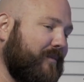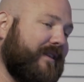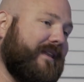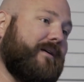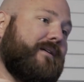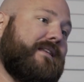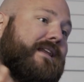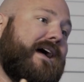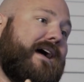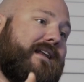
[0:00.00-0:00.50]
But
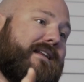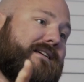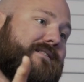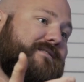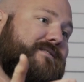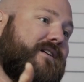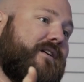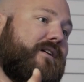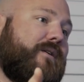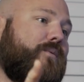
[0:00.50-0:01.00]
they not
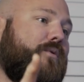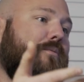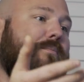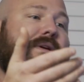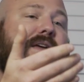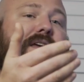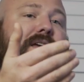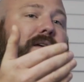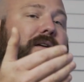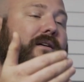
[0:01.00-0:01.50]
necessarily will
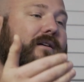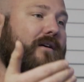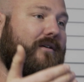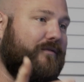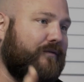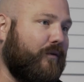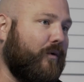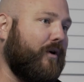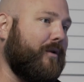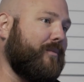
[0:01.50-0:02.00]
be
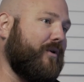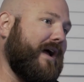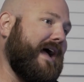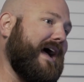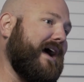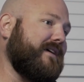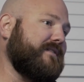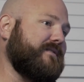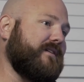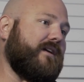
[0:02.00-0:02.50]
affordable
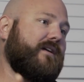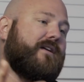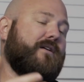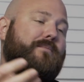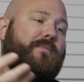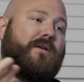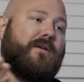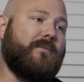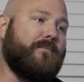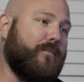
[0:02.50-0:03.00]
housing. It
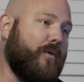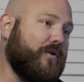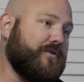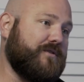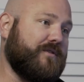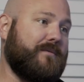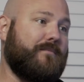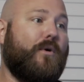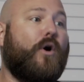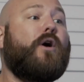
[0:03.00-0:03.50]
could be
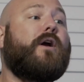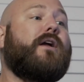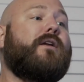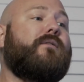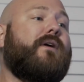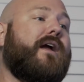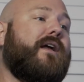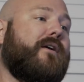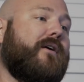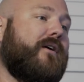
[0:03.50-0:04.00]
mostly market
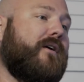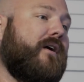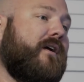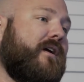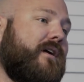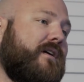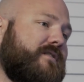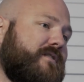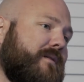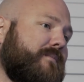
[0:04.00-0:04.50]
rate or
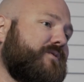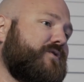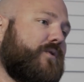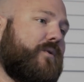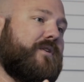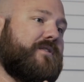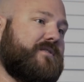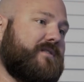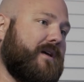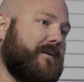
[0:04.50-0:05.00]
some
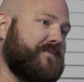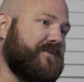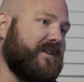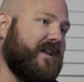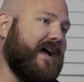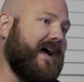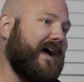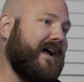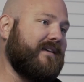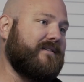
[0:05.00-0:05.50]
sort of
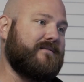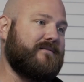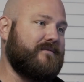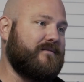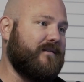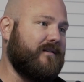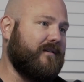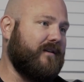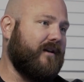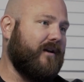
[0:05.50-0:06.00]

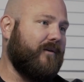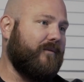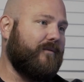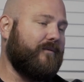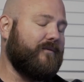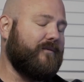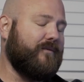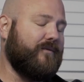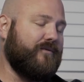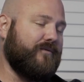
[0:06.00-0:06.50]
subsidized,
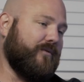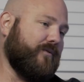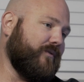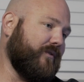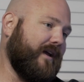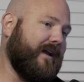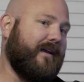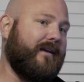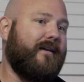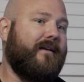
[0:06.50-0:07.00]
through
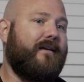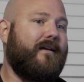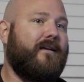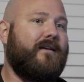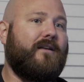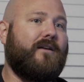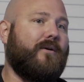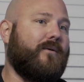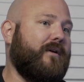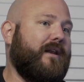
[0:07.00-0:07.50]
like,
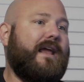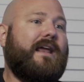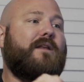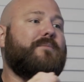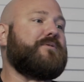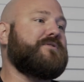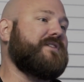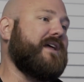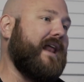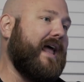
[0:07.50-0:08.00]
an
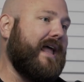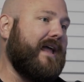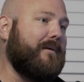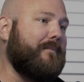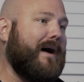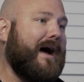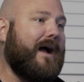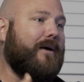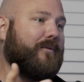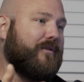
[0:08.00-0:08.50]
80%
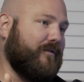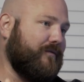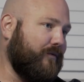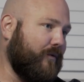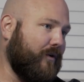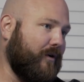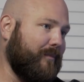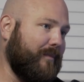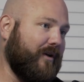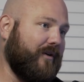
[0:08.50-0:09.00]
AMI with
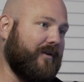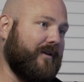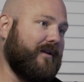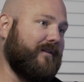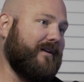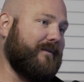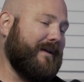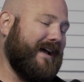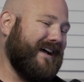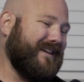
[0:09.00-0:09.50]

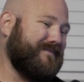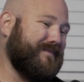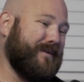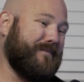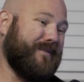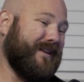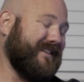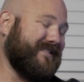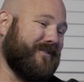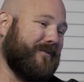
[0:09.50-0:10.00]
affordability
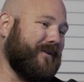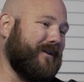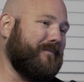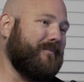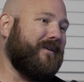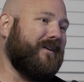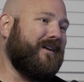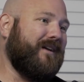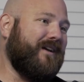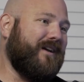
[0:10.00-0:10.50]
aspect. But it's only
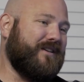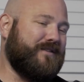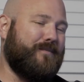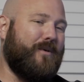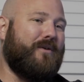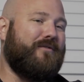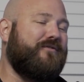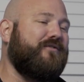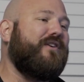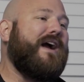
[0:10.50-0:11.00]
a
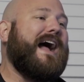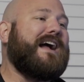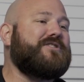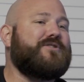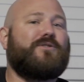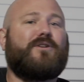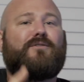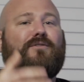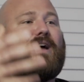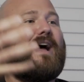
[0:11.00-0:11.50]
small
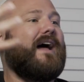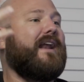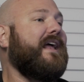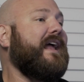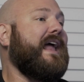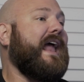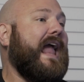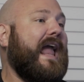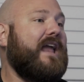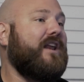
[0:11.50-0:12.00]
fraction of that
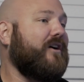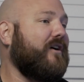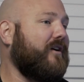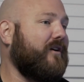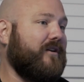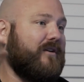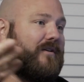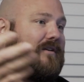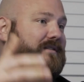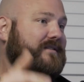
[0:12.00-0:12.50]

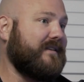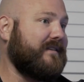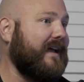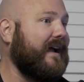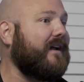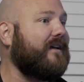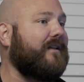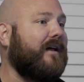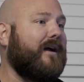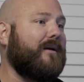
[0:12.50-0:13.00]
800 units
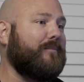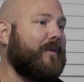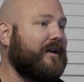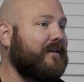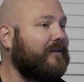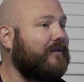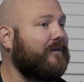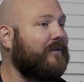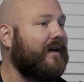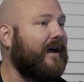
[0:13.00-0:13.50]
that client
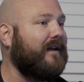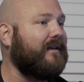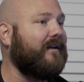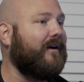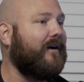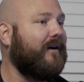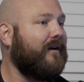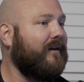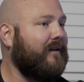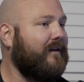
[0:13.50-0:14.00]
might do that year.